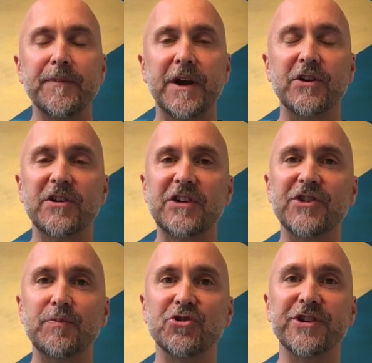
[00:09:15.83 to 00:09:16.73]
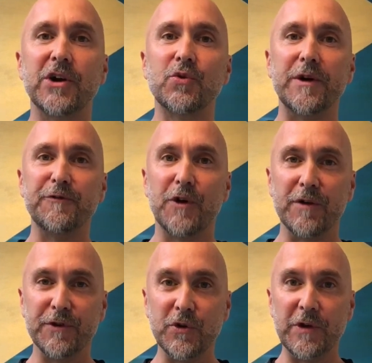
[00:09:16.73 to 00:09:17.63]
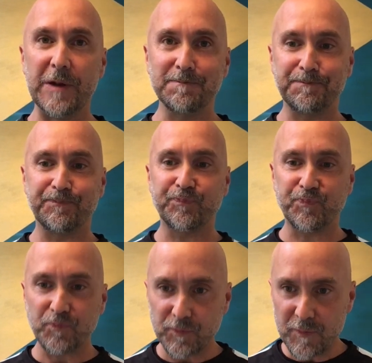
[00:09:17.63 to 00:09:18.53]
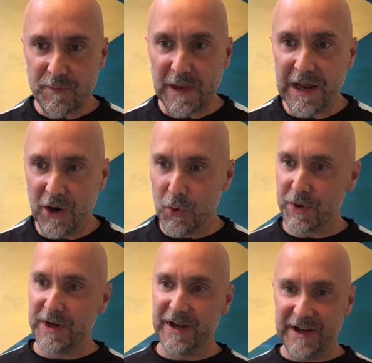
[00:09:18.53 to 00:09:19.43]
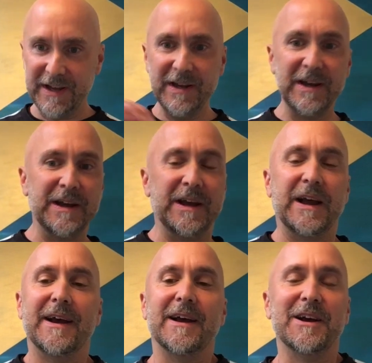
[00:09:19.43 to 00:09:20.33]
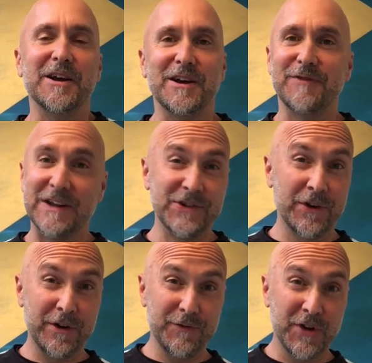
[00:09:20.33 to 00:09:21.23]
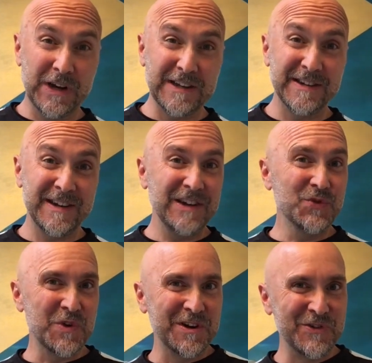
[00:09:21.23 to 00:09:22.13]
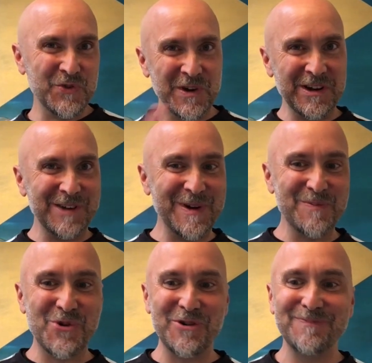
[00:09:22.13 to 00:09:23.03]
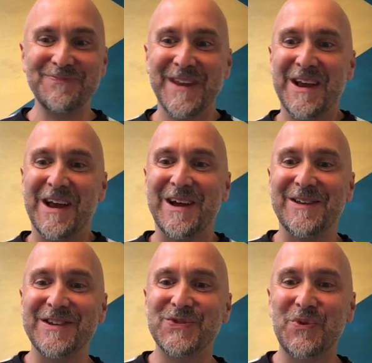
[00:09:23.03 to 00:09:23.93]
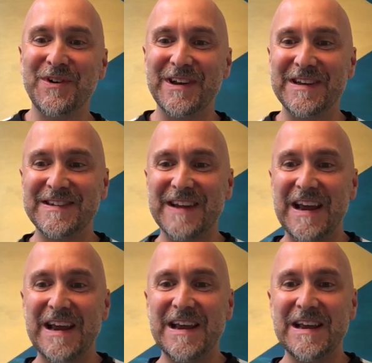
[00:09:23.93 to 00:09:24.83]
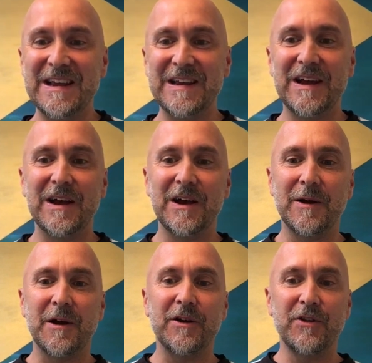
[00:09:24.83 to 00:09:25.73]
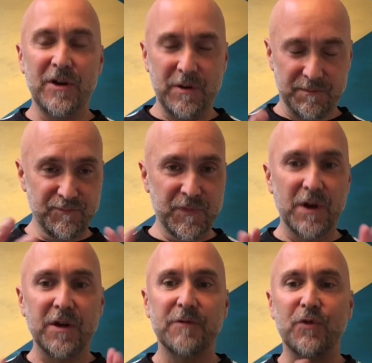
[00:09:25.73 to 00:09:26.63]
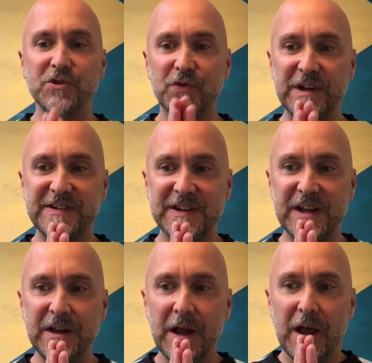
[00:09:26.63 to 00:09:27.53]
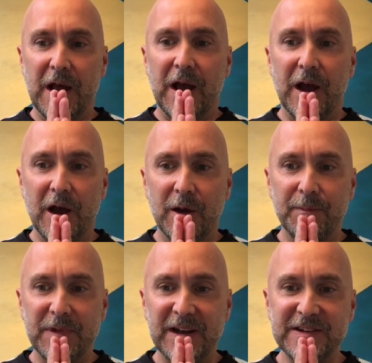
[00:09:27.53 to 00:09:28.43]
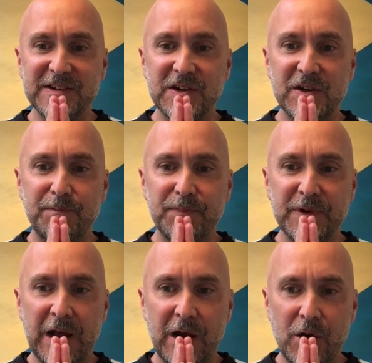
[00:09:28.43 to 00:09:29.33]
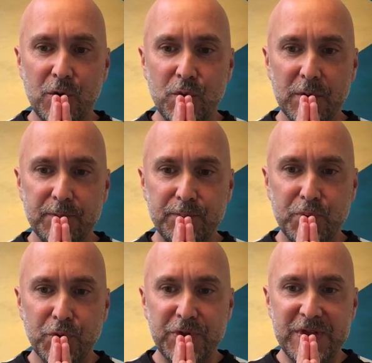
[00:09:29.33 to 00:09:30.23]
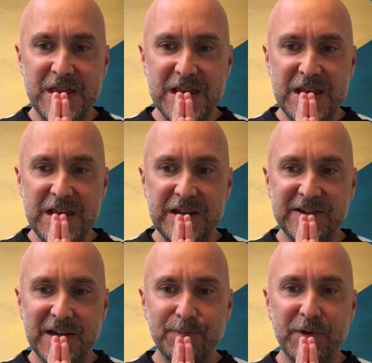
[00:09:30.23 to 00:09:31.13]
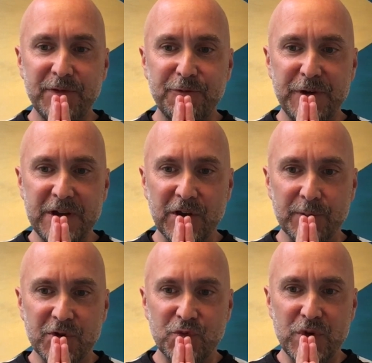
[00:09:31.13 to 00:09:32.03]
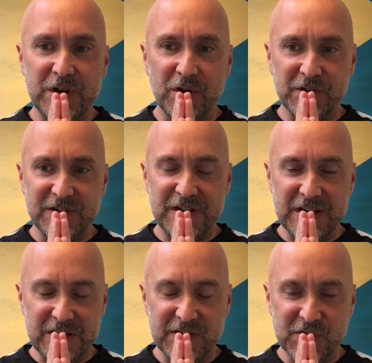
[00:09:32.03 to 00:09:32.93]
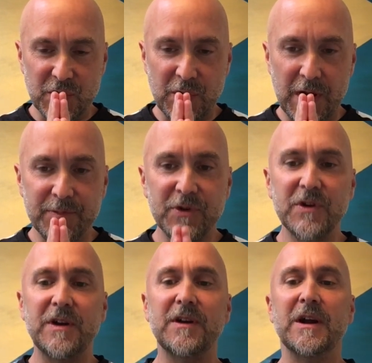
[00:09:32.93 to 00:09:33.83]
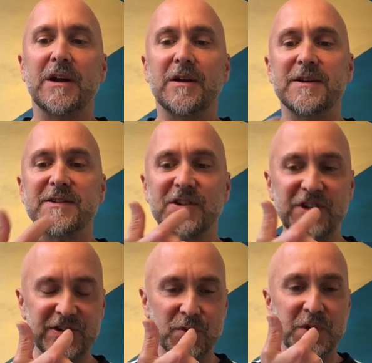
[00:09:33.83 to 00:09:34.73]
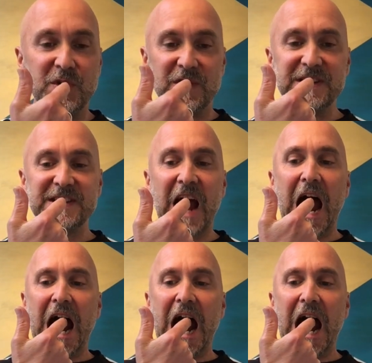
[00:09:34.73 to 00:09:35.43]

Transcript: And you can actually push it out quite far if you do that. Okay, if that's not enough tongue exercise, we're going to do a little bit more. This one is another voice release thing. Let's now put the tip of the finger between our teeth. So I'm going to suggest that we do this.